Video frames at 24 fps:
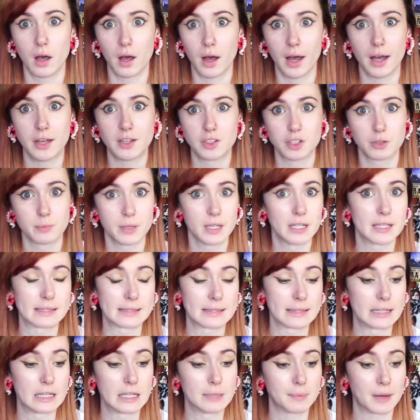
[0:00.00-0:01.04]
I should be
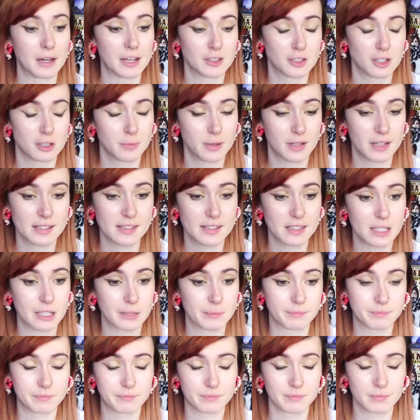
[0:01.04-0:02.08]
asleep. I should have been asleep
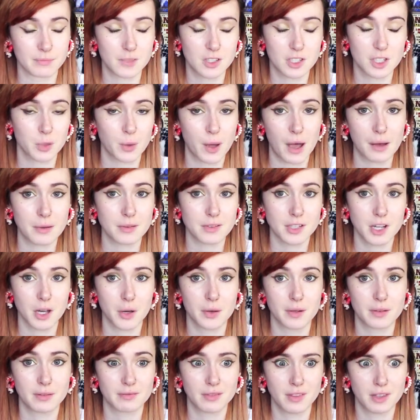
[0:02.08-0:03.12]
2 hours ago
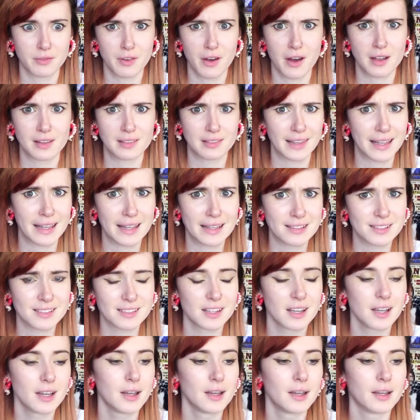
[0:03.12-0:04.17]
at the very least.